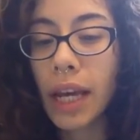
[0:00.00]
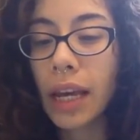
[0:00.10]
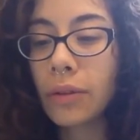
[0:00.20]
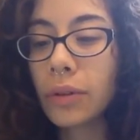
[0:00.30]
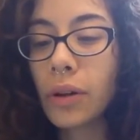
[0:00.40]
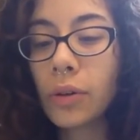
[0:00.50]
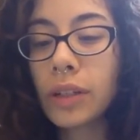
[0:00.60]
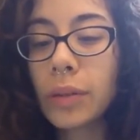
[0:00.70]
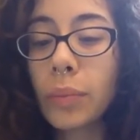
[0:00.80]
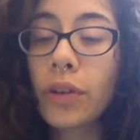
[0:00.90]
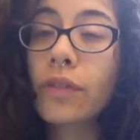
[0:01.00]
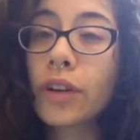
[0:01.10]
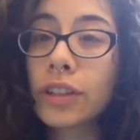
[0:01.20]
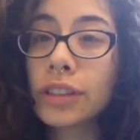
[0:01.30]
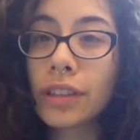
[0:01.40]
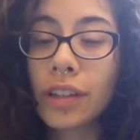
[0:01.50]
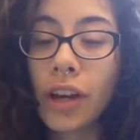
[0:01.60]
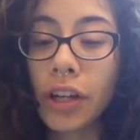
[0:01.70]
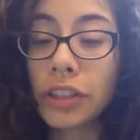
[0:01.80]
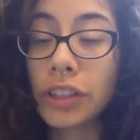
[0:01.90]
It will only pervert the
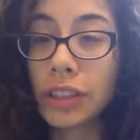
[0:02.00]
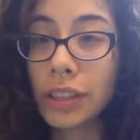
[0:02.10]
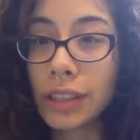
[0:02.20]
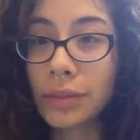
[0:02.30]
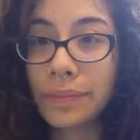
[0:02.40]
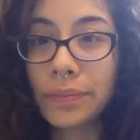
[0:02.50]
conscience.